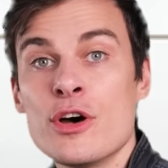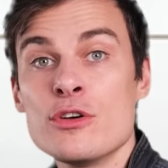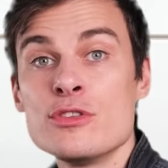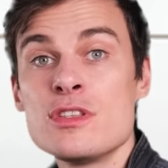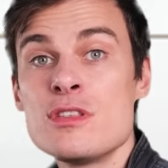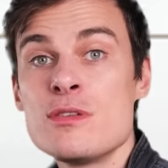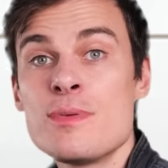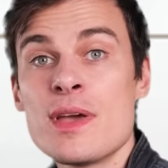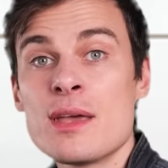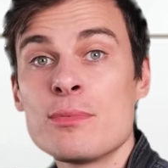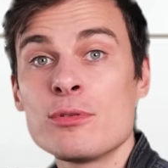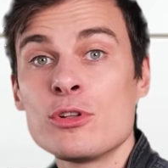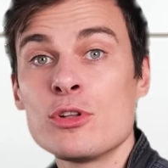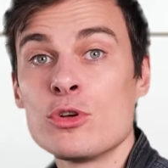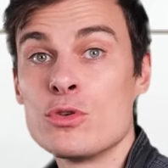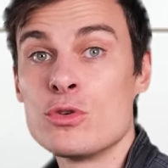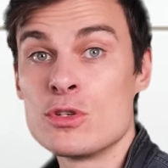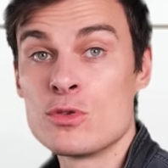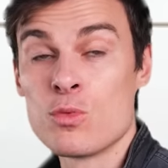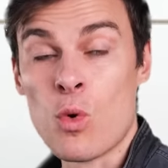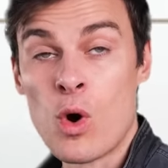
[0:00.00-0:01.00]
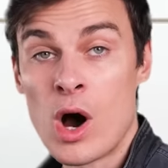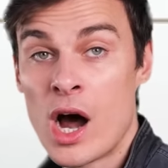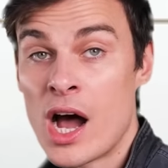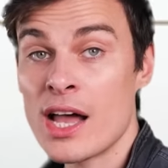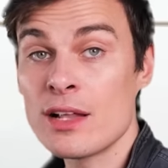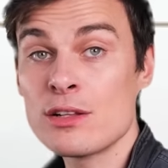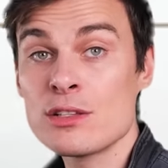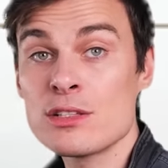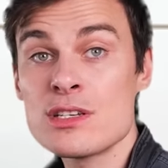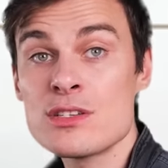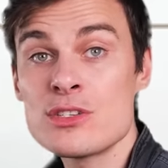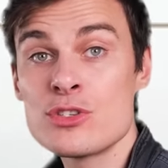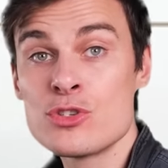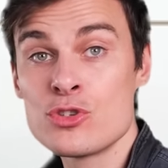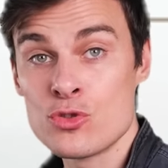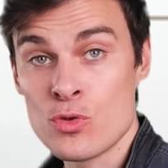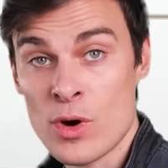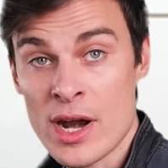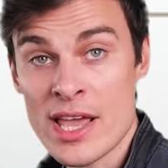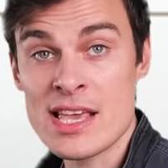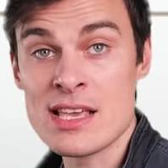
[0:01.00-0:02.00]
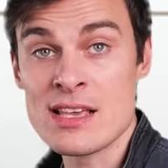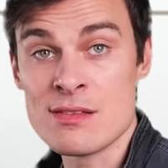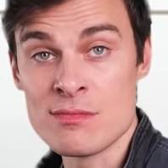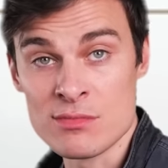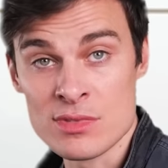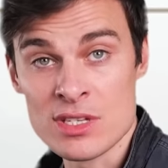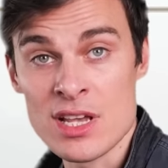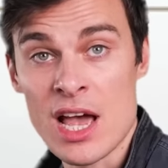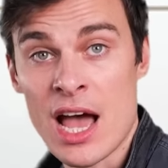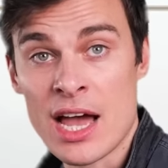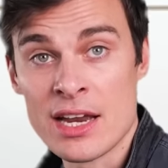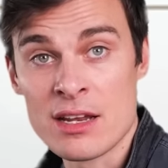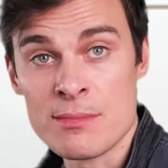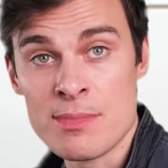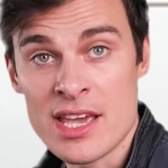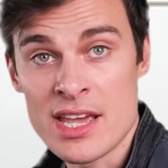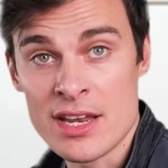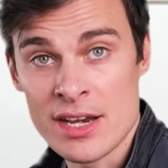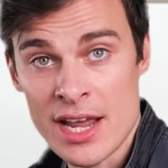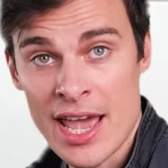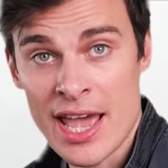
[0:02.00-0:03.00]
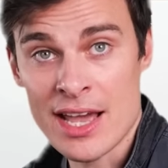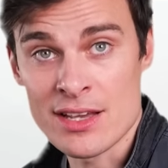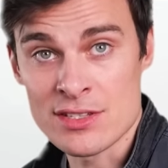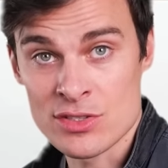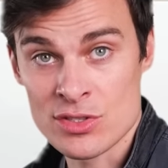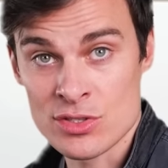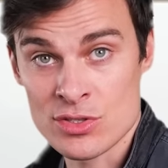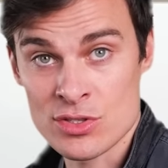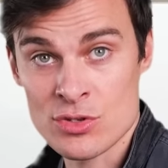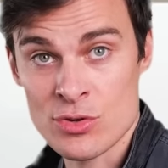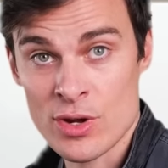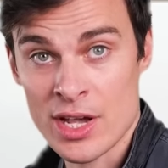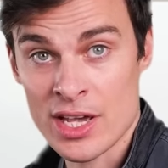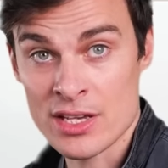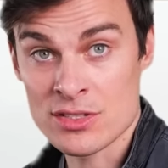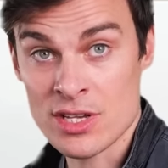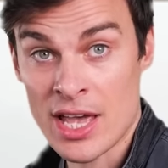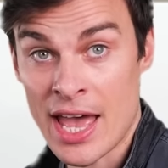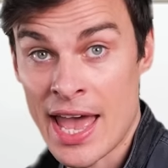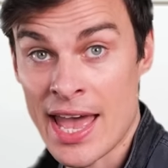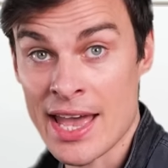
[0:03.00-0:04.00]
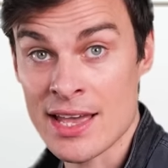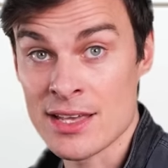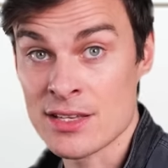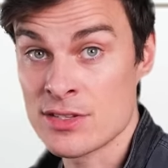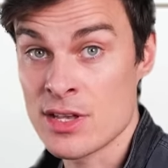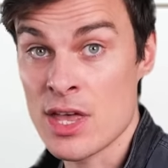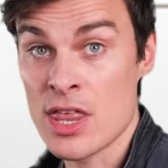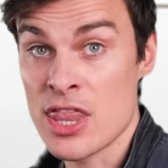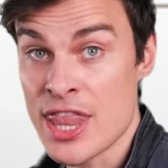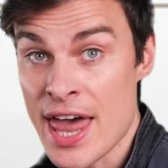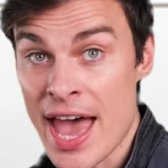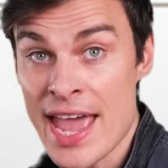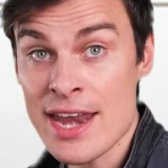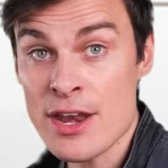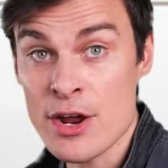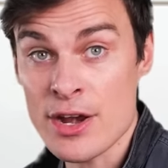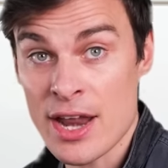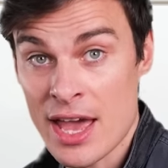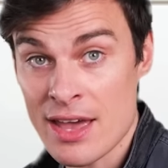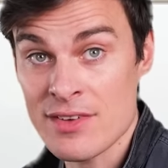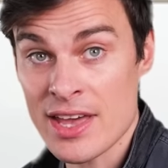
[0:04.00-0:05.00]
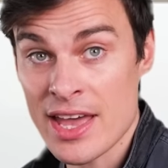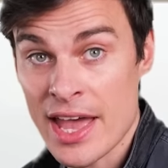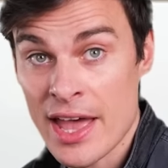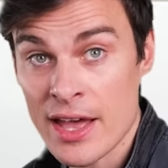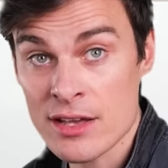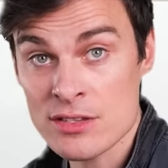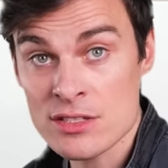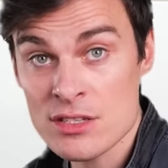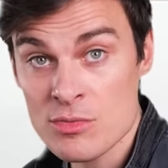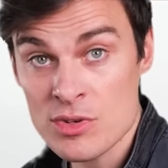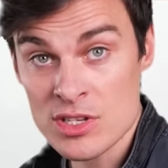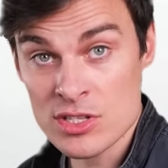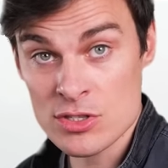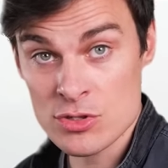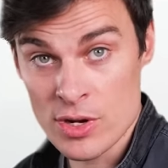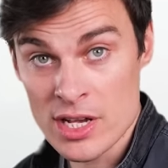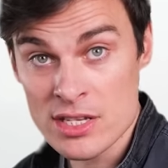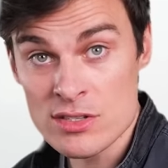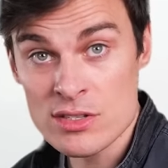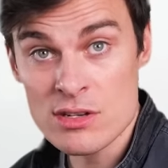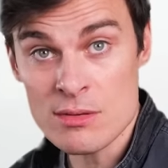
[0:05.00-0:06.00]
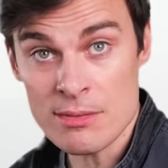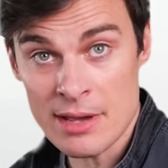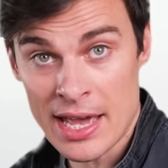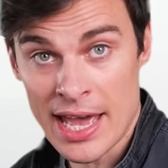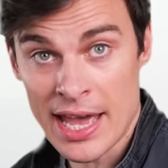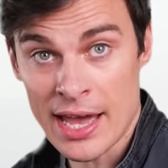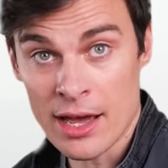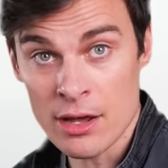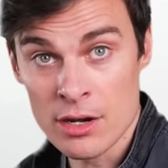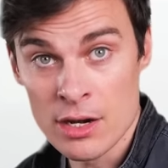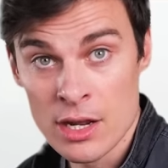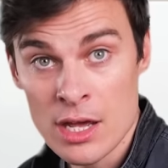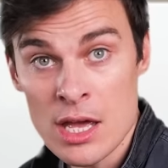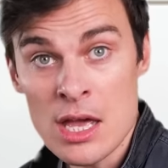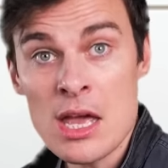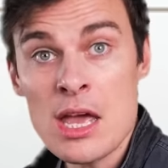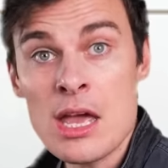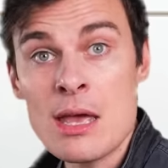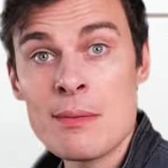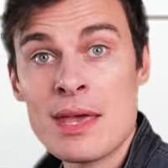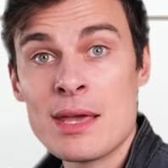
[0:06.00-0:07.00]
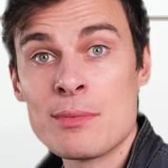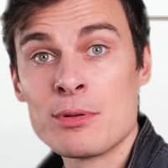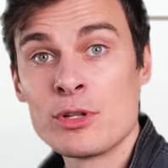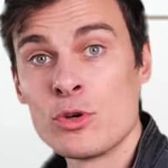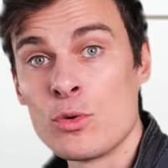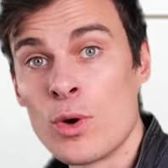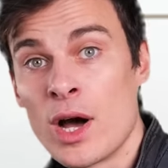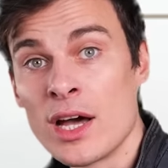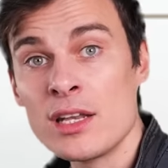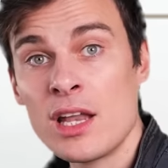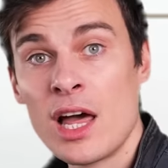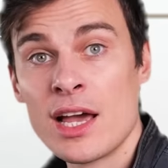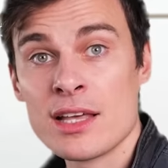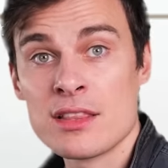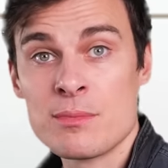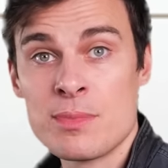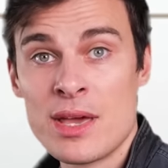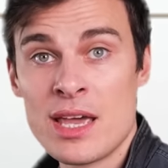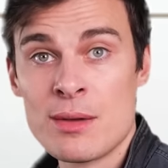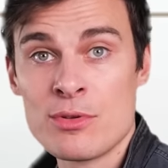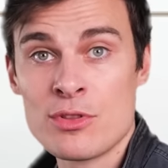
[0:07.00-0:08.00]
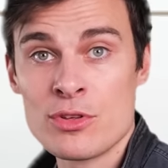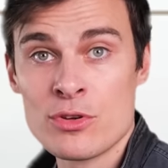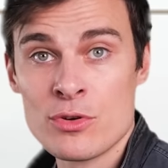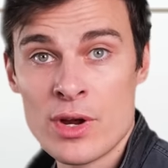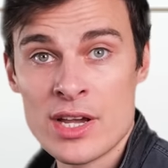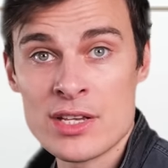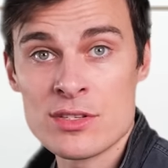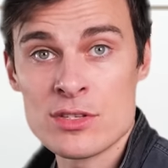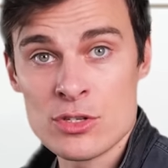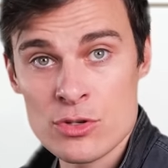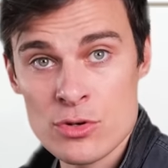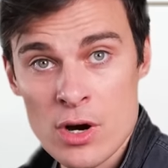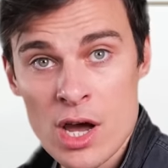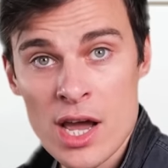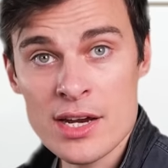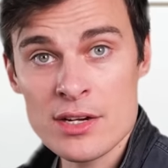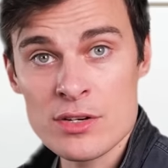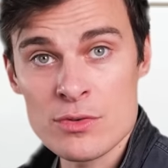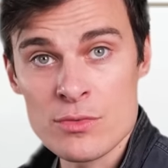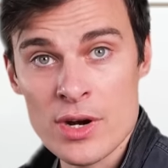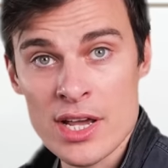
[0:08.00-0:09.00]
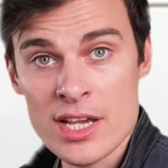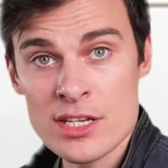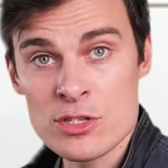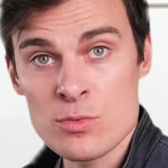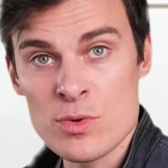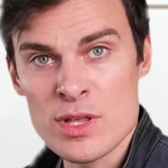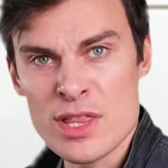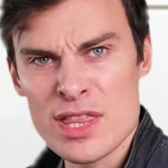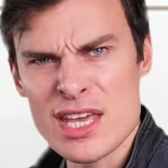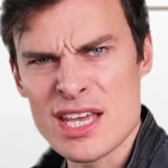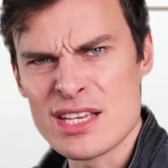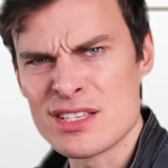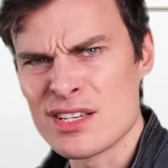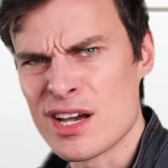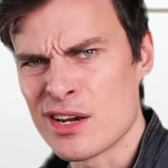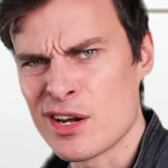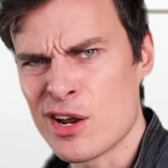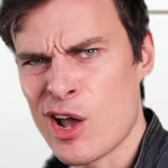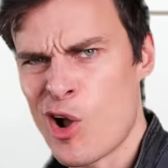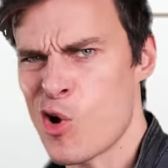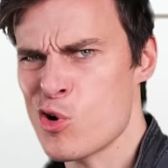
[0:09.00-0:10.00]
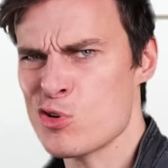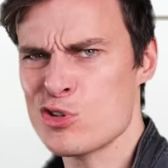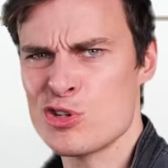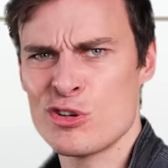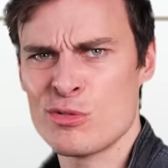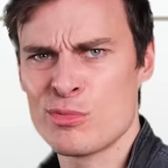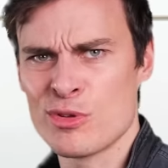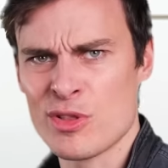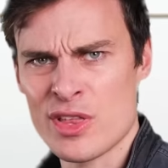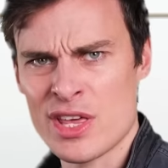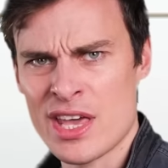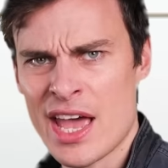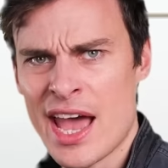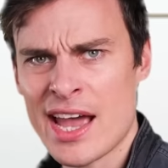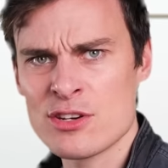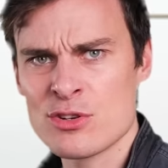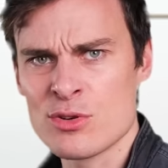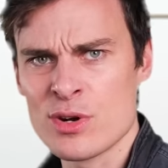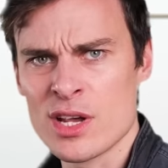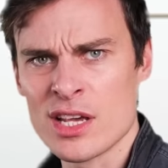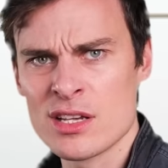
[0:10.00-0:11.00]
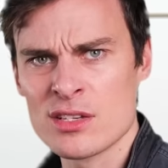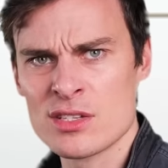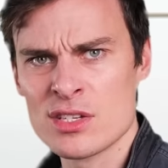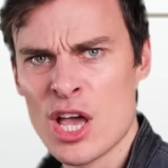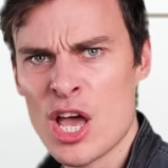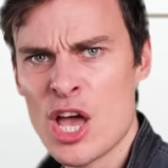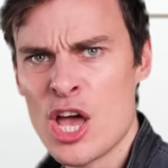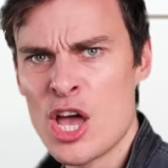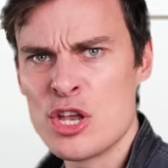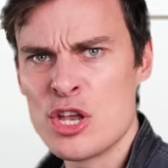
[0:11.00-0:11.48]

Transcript: Those are the people whose wildest dreams are to be in housing stress, as they don't have a house to be stressed about. People who, unlike the people the Greens are trying to reach with these unconscionable theatrics,